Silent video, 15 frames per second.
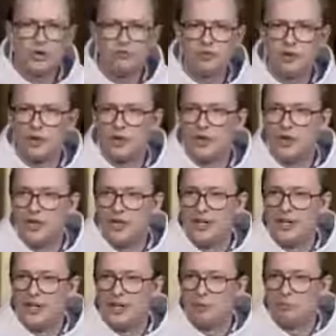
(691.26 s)
if your
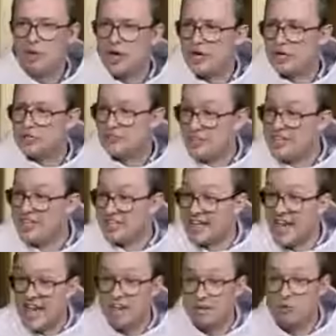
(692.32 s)
prayers feel
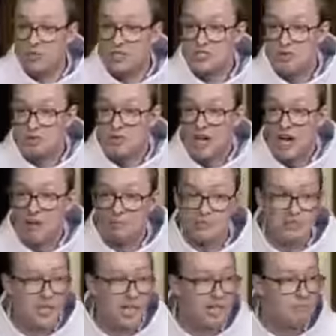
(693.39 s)
inadequate sometimes,
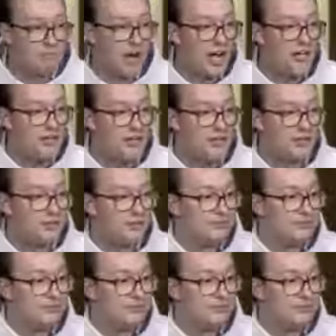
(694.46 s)
like mine do.